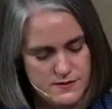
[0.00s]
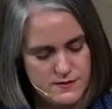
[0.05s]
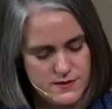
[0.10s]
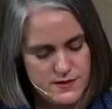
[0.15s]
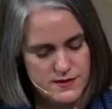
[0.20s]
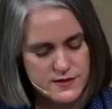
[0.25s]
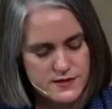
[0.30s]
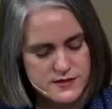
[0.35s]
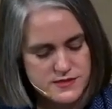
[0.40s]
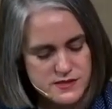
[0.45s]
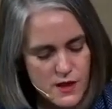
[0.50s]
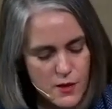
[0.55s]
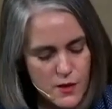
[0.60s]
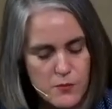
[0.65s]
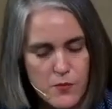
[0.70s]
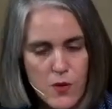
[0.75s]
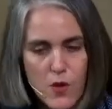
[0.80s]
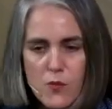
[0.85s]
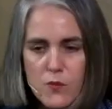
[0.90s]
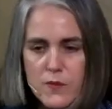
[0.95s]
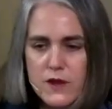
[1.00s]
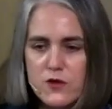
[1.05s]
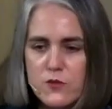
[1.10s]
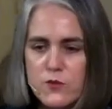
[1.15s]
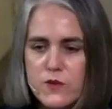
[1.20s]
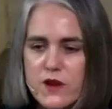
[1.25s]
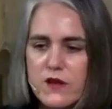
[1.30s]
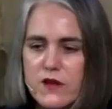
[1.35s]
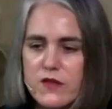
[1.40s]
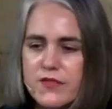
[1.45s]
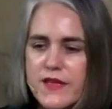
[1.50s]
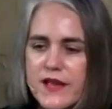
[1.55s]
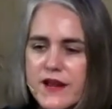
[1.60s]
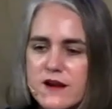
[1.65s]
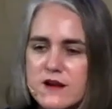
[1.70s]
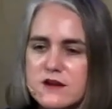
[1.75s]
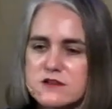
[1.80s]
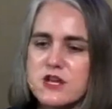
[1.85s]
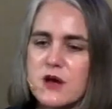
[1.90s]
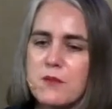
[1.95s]
In this moment, we are
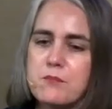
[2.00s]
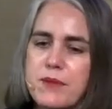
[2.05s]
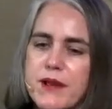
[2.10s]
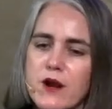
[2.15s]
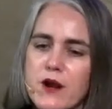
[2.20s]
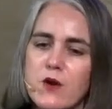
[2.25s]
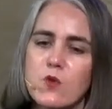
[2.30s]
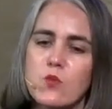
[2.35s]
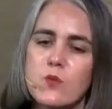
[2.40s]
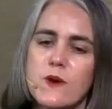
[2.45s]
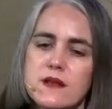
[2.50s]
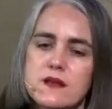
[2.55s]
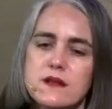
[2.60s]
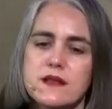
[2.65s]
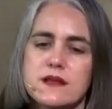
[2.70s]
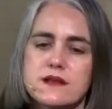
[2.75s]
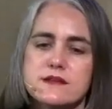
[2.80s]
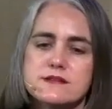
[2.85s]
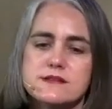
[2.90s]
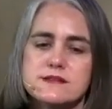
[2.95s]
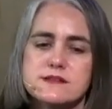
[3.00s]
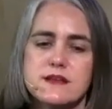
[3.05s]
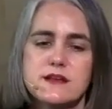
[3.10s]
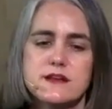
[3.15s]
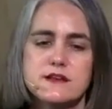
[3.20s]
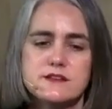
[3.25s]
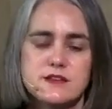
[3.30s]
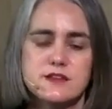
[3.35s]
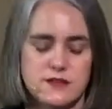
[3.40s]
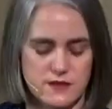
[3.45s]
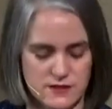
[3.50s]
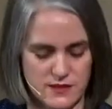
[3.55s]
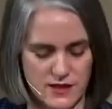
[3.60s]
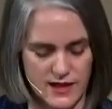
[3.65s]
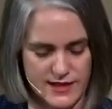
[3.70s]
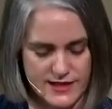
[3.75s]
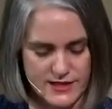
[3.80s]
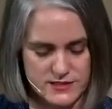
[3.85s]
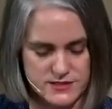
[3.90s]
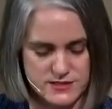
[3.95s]
there to bear witness to the
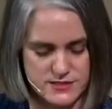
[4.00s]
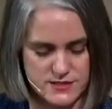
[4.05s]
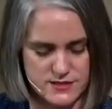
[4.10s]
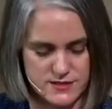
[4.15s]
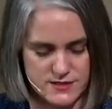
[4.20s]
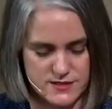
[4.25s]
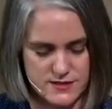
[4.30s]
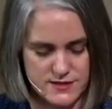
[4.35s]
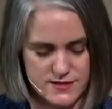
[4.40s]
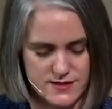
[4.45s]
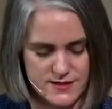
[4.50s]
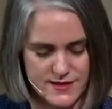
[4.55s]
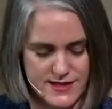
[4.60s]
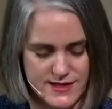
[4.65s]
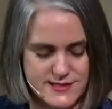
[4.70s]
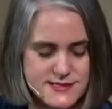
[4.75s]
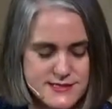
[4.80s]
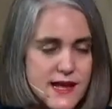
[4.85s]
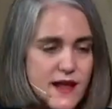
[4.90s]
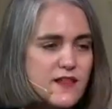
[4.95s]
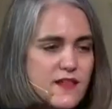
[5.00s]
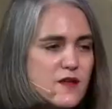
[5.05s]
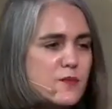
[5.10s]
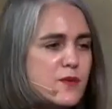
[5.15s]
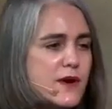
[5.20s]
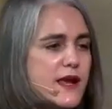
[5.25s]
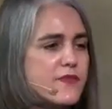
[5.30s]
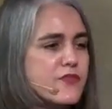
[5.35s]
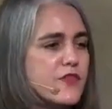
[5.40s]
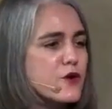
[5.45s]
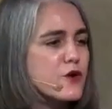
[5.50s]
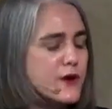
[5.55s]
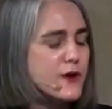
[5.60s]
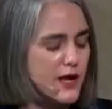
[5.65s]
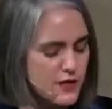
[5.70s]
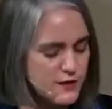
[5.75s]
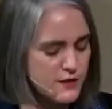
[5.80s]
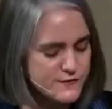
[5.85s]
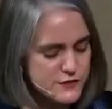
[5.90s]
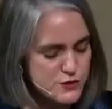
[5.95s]
light and celebrate the
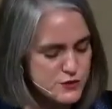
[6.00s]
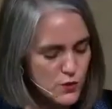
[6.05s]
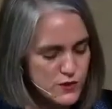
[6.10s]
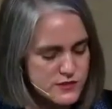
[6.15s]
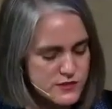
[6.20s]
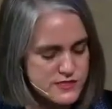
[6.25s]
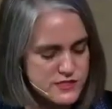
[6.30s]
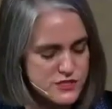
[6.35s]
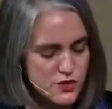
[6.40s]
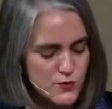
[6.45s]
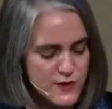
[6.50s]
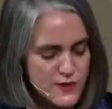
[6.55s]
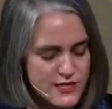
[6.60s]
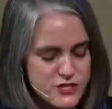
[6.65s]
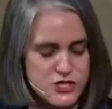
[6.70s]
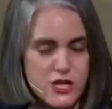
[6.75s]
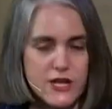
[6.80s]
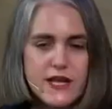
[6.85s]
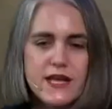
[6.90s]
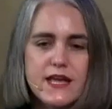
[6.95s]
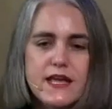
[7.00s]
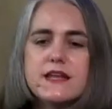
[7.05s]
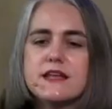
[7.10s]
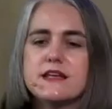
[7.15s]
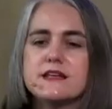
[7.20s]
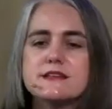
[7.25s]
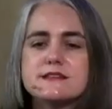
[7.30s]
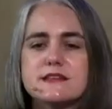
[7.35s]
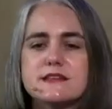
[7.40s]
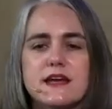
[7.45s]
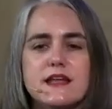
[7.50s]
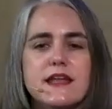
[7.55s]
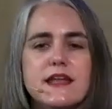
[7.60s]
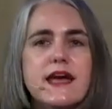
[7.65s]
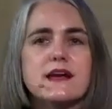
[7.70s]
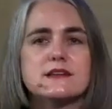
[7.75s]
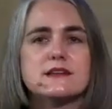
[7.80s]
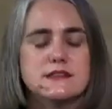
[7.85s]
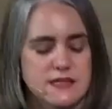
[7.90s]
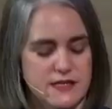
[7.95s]
creative source to which it is
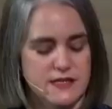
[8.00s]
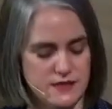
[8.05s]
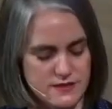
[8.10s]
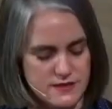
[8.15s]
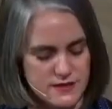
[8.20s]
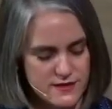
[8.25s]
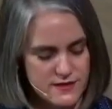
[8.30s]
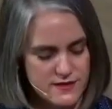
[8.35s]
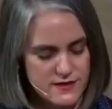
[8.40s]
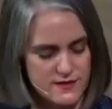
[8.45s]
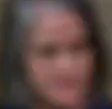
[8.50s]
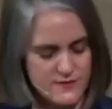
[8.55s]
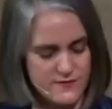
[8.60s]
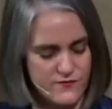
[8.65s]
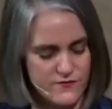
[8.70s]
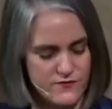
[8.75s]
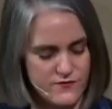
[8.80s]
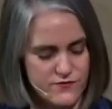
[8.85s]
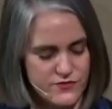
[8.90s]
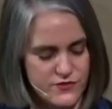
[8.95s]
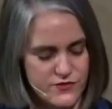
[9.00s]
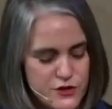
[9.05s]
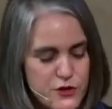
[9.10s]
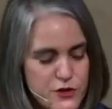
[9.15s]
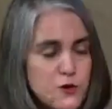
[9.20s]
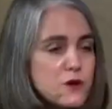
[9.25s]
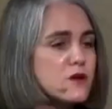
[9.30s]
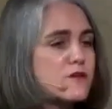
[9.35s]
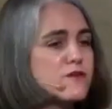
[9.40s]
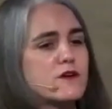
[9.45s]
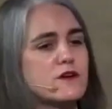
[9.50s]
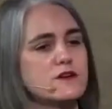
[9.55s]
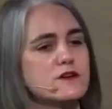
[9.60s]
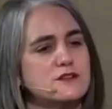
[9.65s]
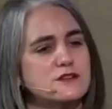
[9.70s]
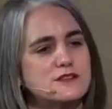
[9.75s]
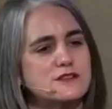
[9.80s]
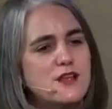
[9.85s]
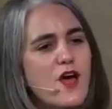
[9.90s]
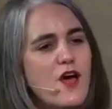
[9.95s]
connected the
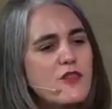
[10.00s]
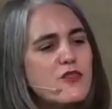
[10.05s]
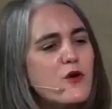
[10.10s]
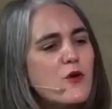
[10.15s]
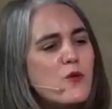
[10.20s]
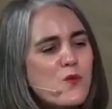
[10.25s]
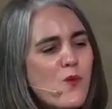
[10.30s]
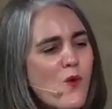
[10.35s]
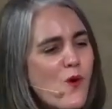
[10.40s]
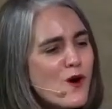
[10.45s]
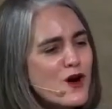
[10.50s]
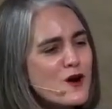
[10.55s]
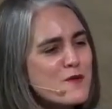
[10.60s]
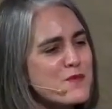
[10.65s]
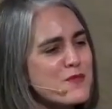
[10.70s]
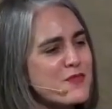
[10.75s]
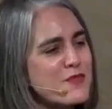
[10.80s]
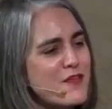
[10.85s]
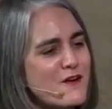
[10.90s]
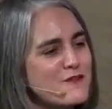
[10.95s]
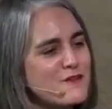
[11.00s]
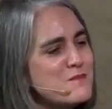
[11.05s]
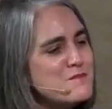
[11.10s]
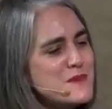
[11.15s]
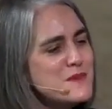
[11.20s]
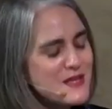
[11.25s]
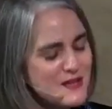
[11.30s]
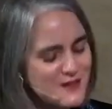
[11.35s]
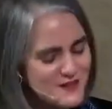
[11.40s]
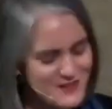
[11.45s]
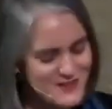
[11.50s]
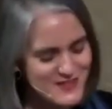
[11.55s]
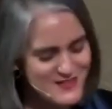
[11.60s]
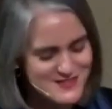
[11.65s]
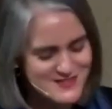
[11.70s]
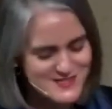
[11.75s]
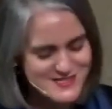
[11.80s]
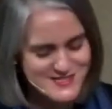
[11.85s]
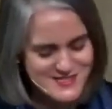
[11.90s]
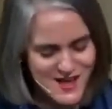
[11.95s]
universe, the warmth of a
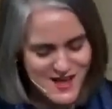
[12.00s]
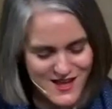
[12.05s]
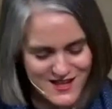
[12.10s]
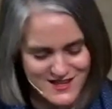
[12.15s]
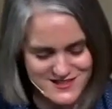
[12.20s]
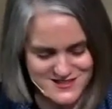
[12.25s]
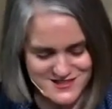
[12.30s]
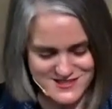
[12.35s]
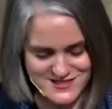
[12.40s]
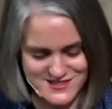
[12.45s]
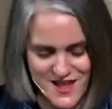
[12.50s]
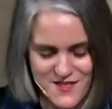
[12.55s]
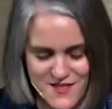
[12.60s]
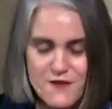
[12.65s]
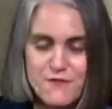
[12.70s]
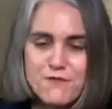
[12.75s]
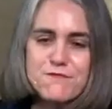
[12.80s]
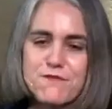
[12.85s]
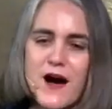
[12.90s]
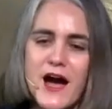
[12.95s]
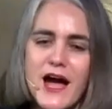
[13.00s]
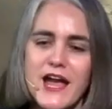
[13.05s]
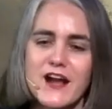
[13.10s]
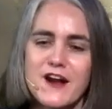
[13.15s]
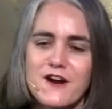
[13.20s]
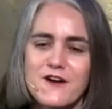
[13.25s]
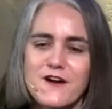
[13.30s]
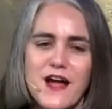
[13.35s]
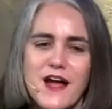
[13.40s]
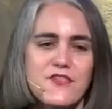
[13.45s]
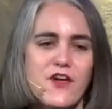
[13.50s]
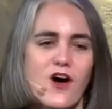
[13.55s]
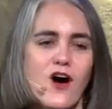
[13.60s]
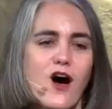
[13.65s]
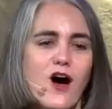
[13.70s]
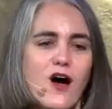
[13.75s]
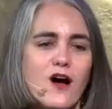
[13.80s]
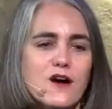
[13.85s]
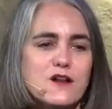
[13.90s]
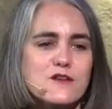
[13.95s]
million suns, the fire at the
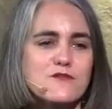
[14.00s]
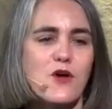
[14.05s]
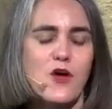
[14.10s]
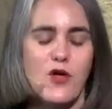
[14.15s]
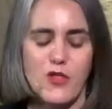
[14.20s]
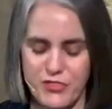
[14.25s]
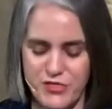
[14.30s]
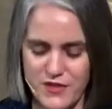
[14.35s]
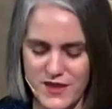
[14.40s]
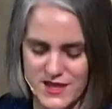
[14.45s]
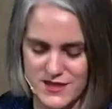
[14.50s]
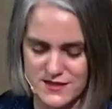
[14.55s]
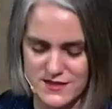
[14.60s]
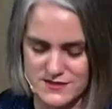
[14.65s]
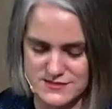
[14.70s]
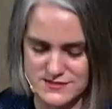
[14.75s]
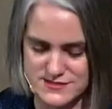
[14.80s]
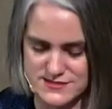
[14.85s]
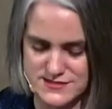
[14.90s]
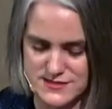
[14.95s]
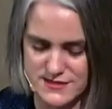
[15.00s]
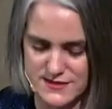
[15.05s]
heart of all things.